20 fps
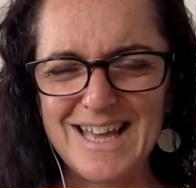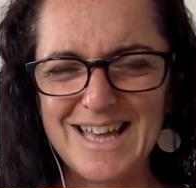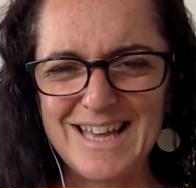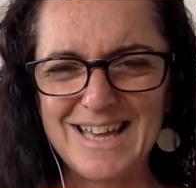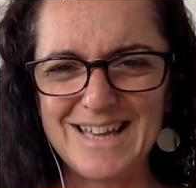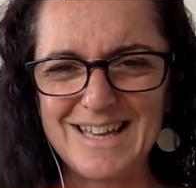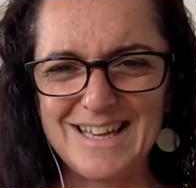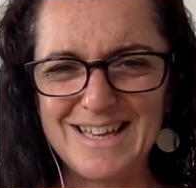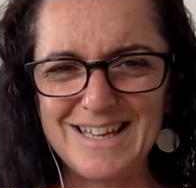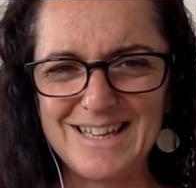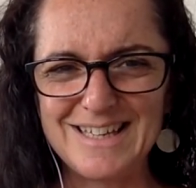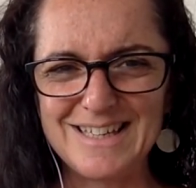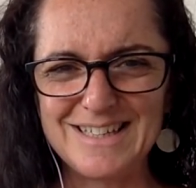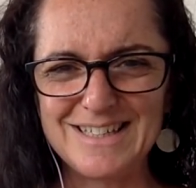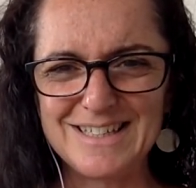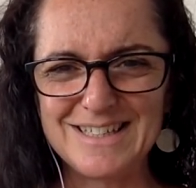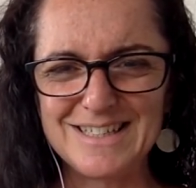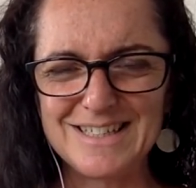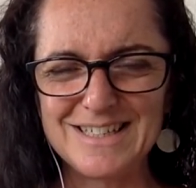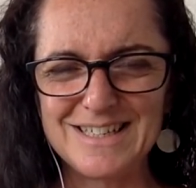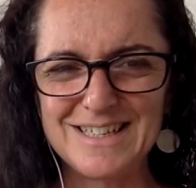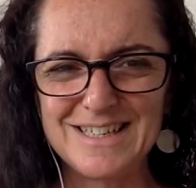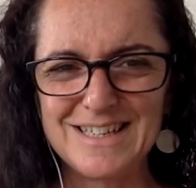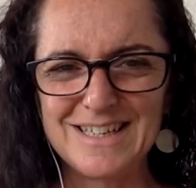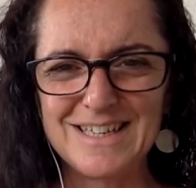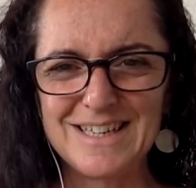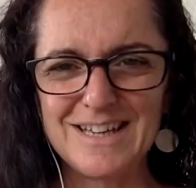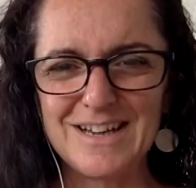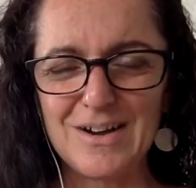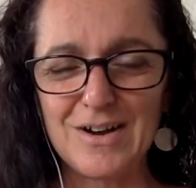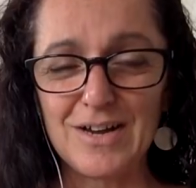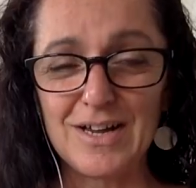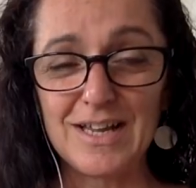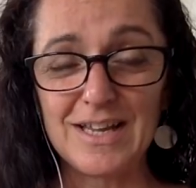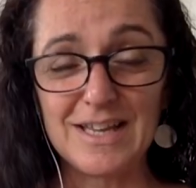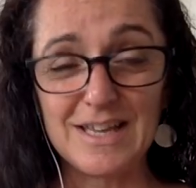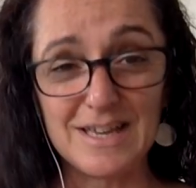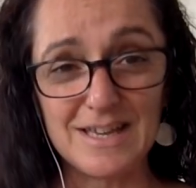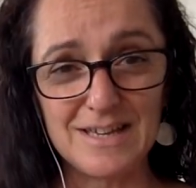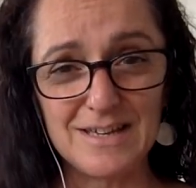And I
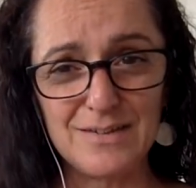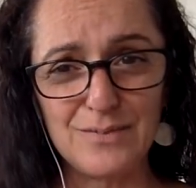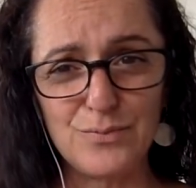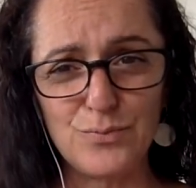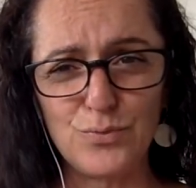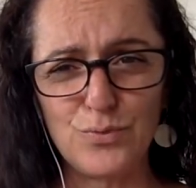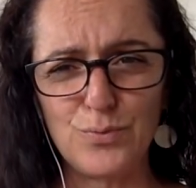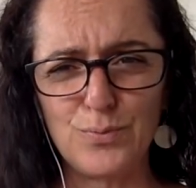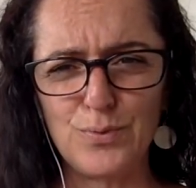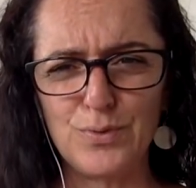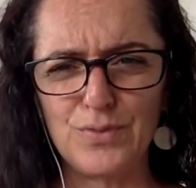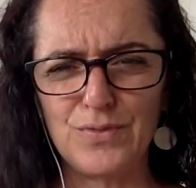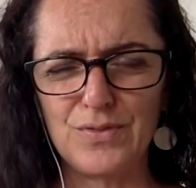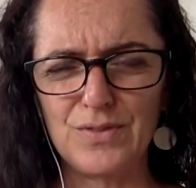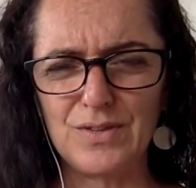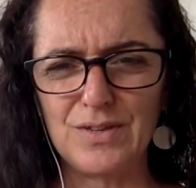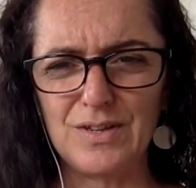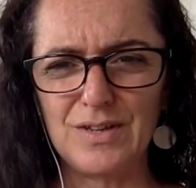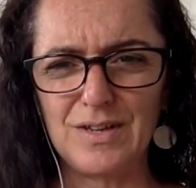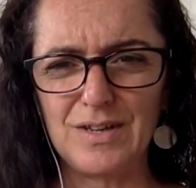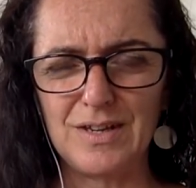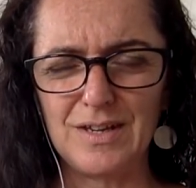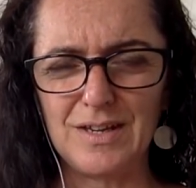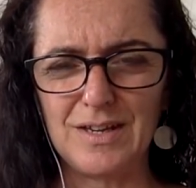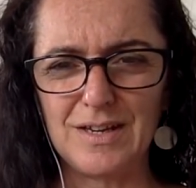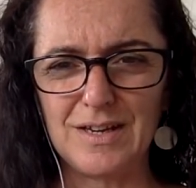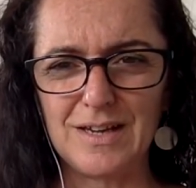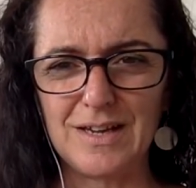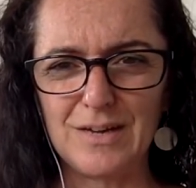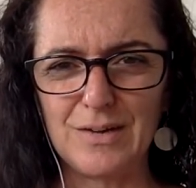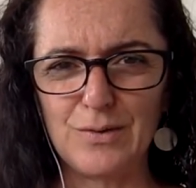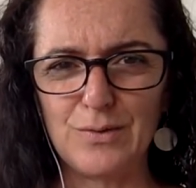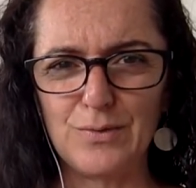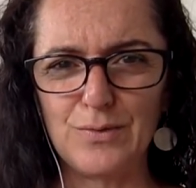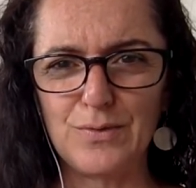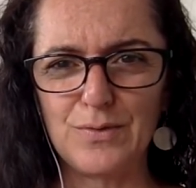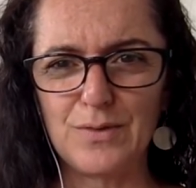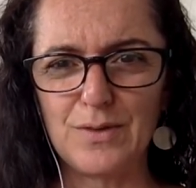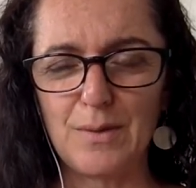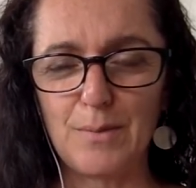again will put the
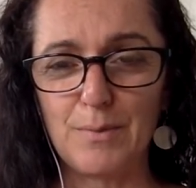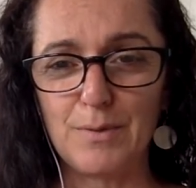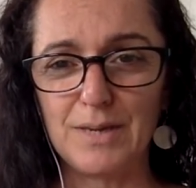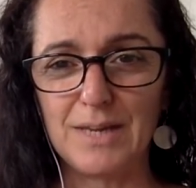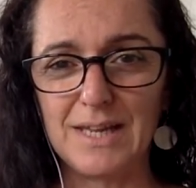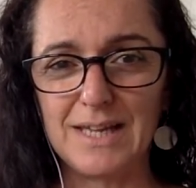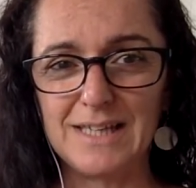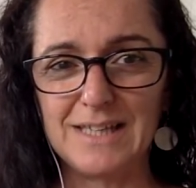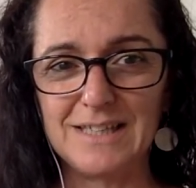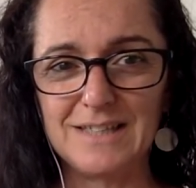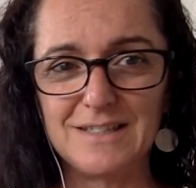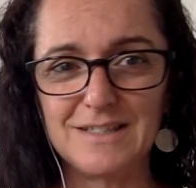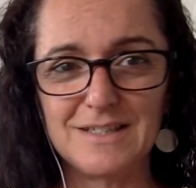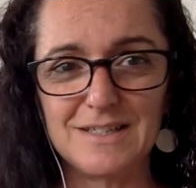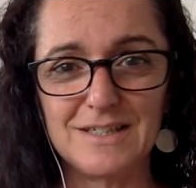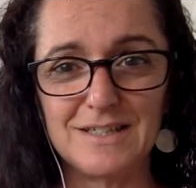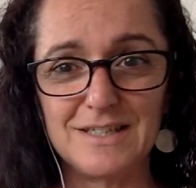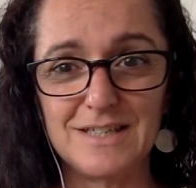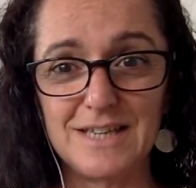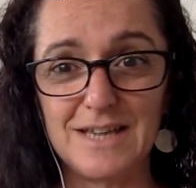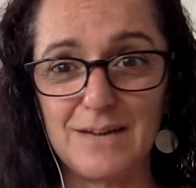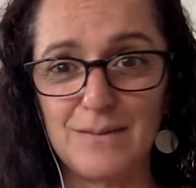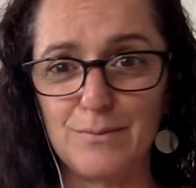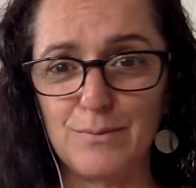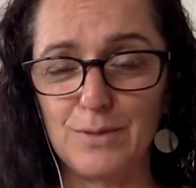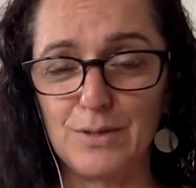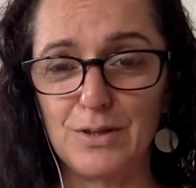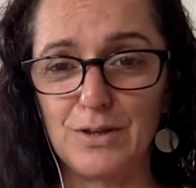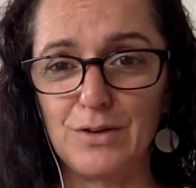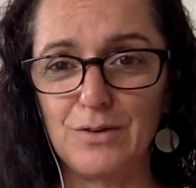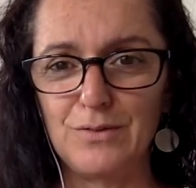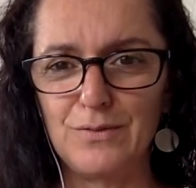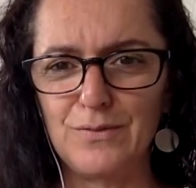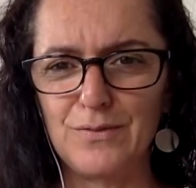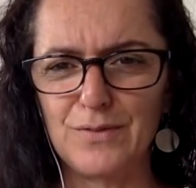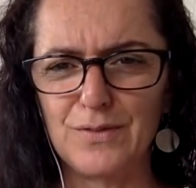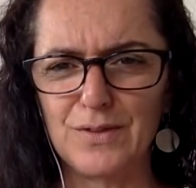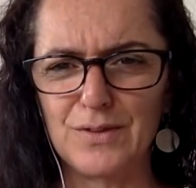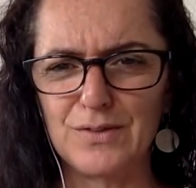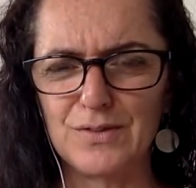health playlist down below
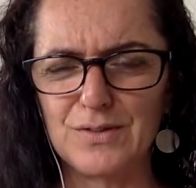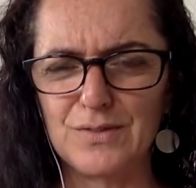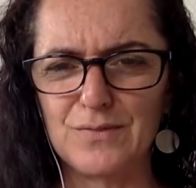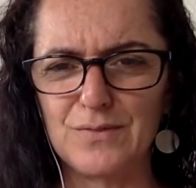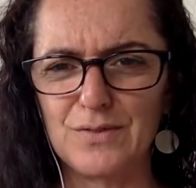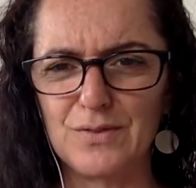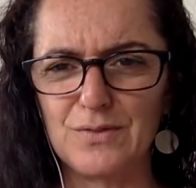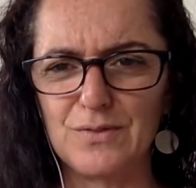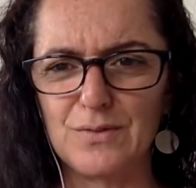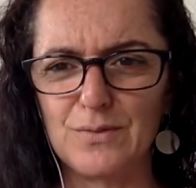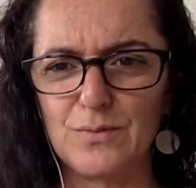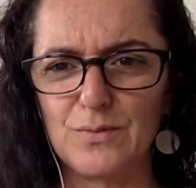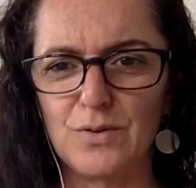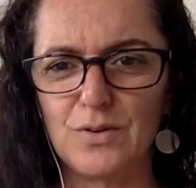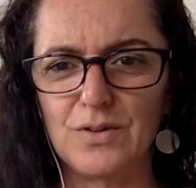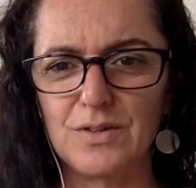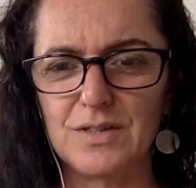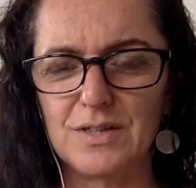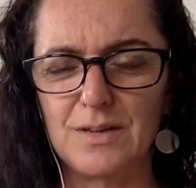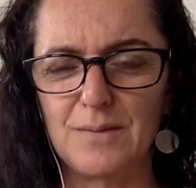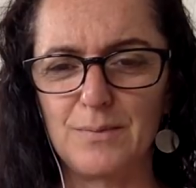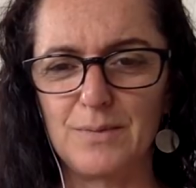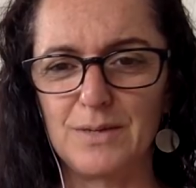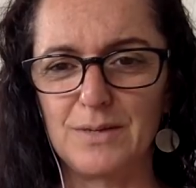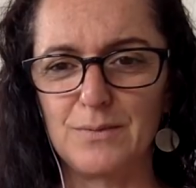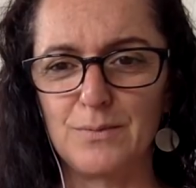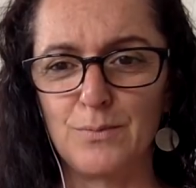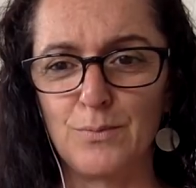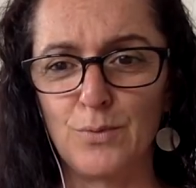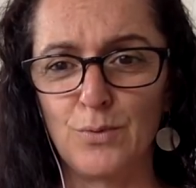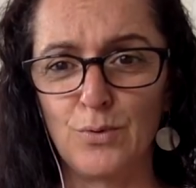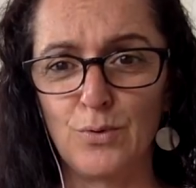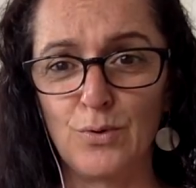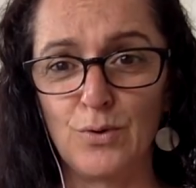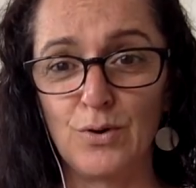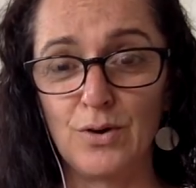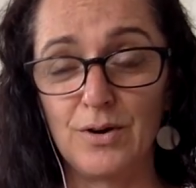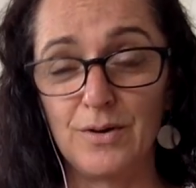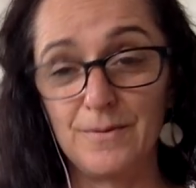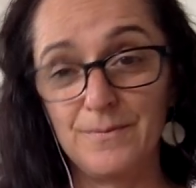for those of you that want a bit
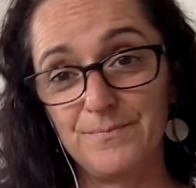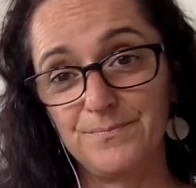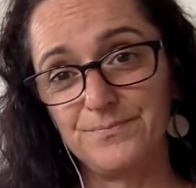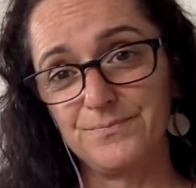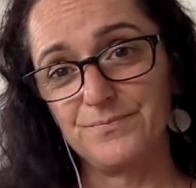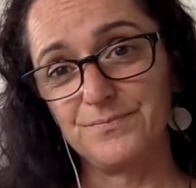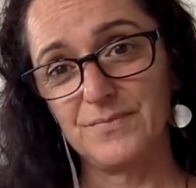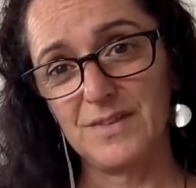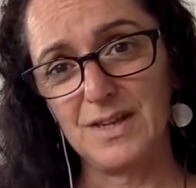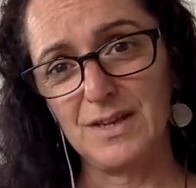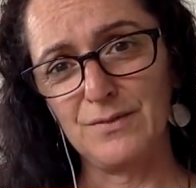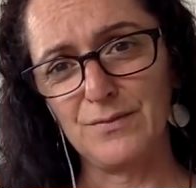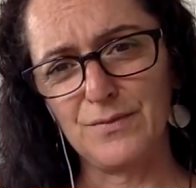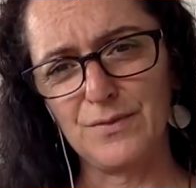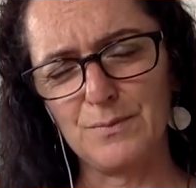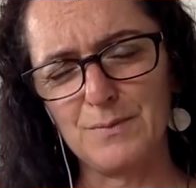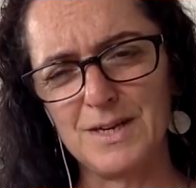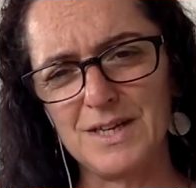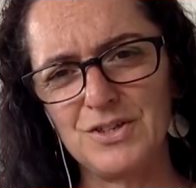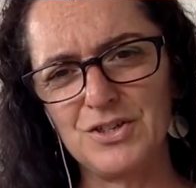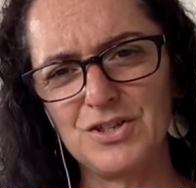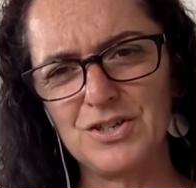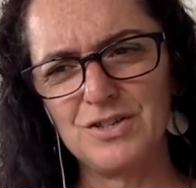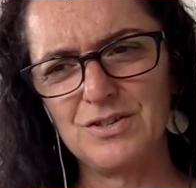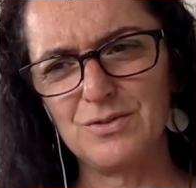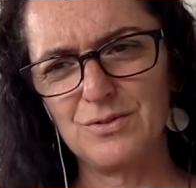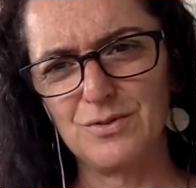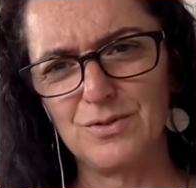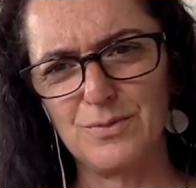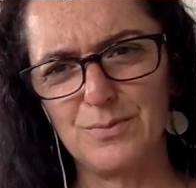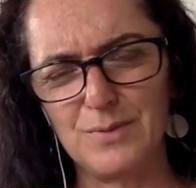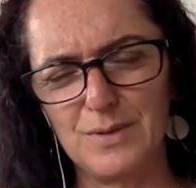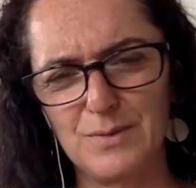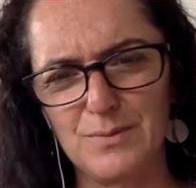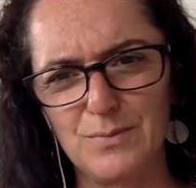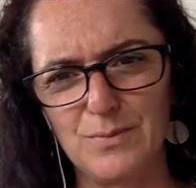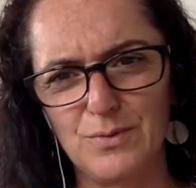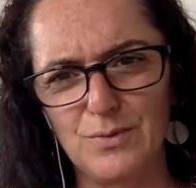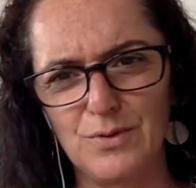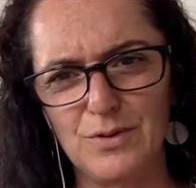more information or a
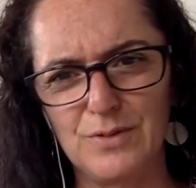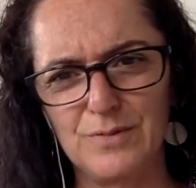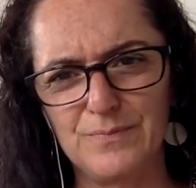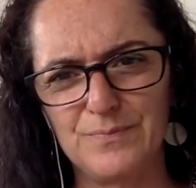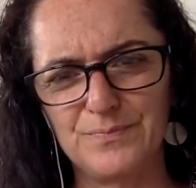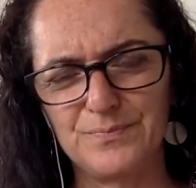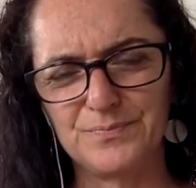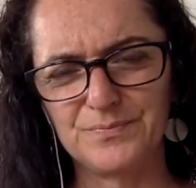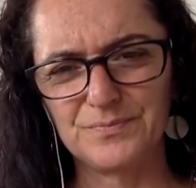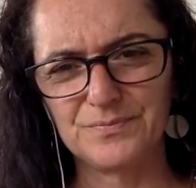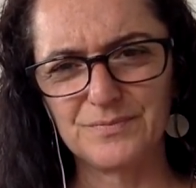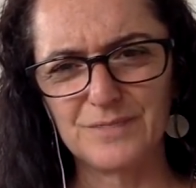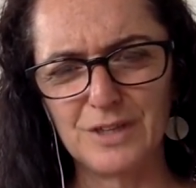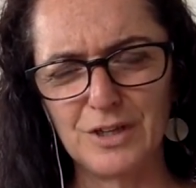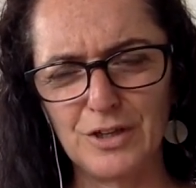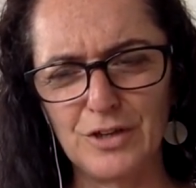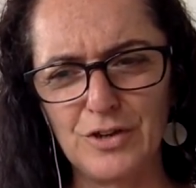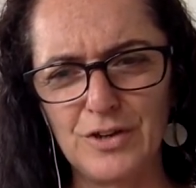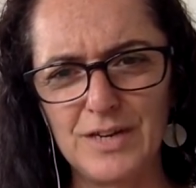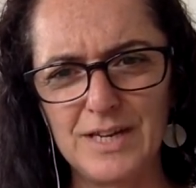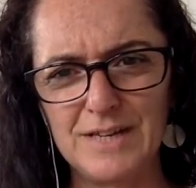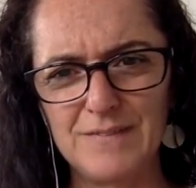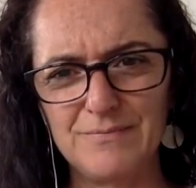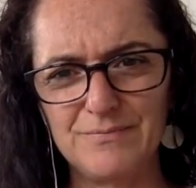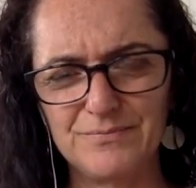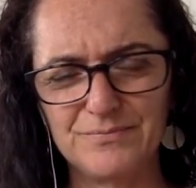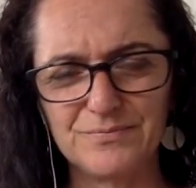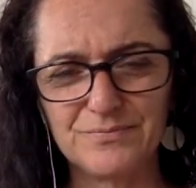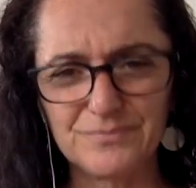bit more learning